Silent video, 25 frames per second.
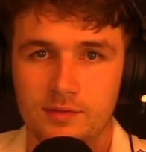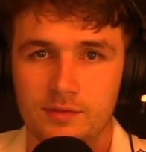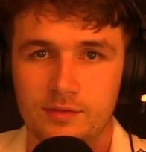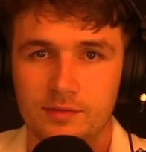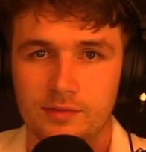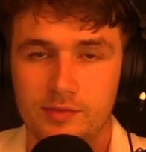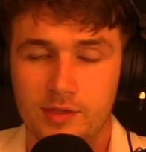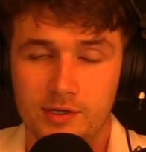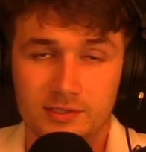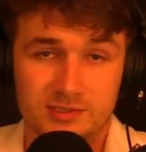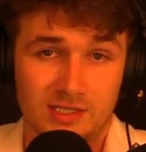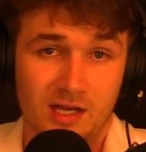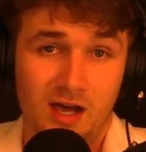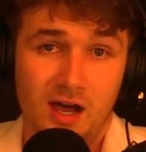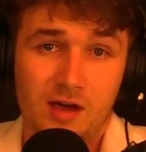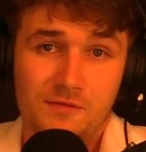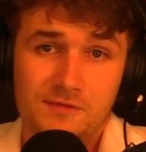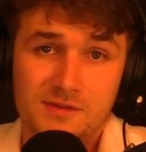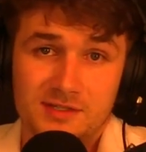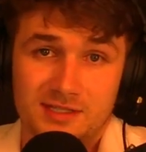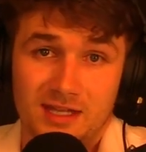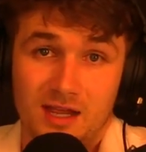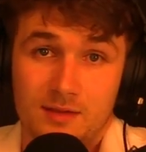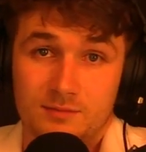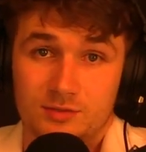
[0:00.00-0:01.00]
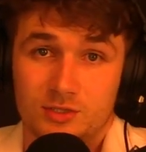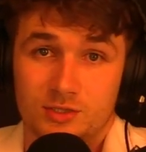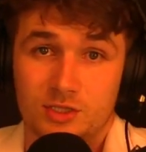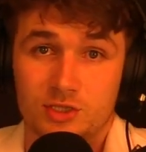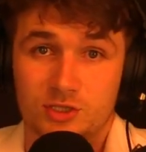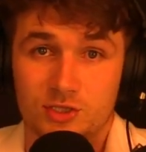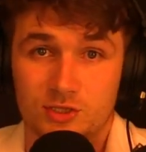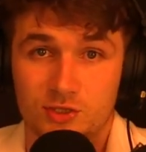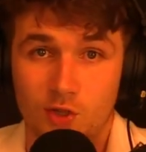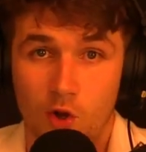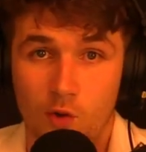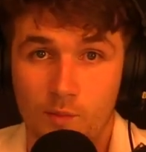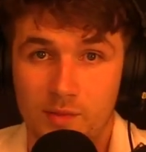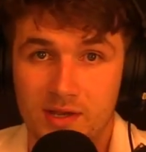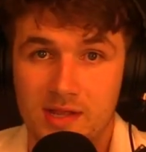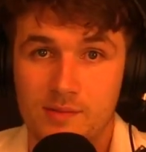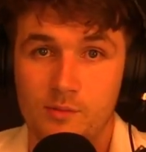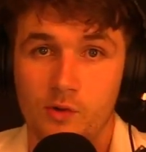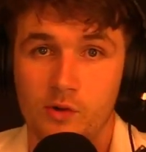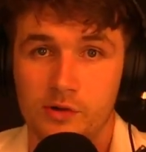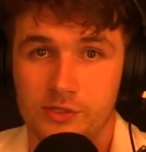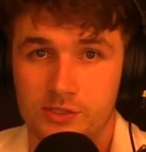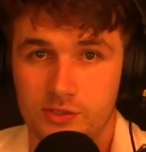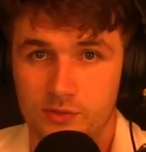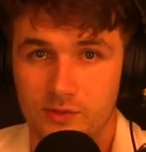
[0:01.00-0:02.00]
There's oftentimes just so many
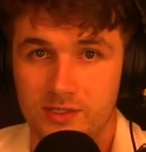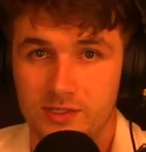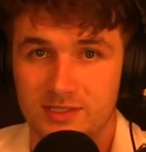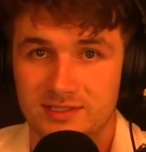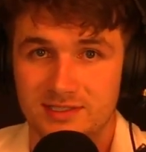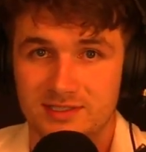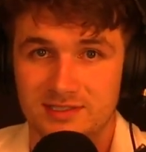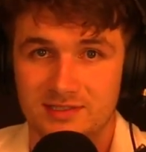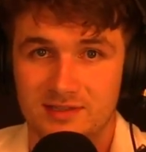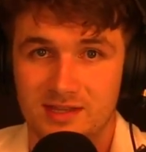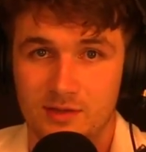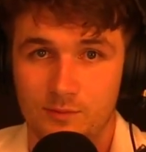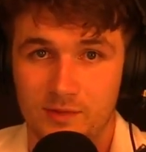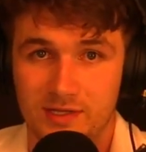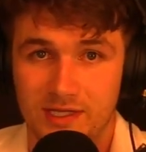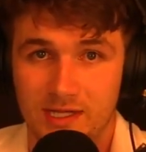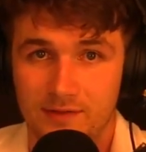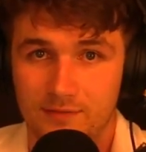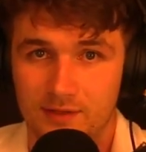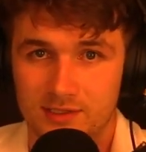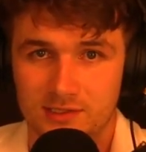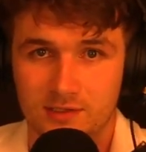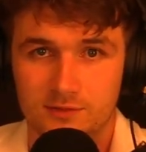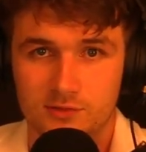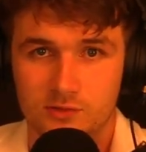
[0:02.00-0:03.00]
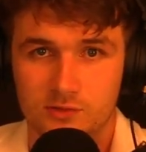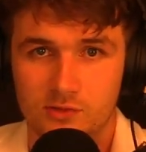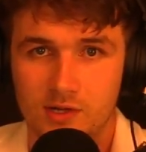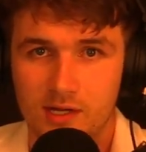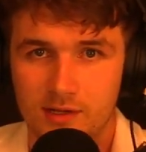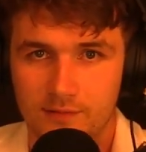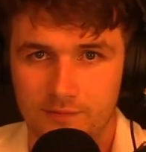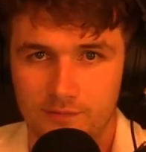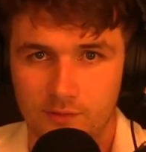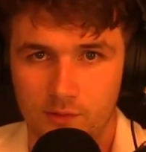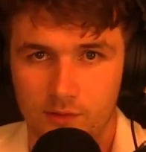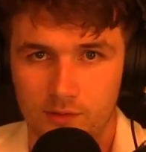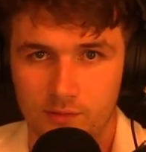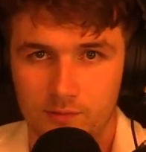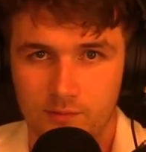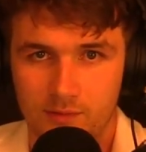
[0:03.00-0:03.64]
more choices than we give ourselves credit for.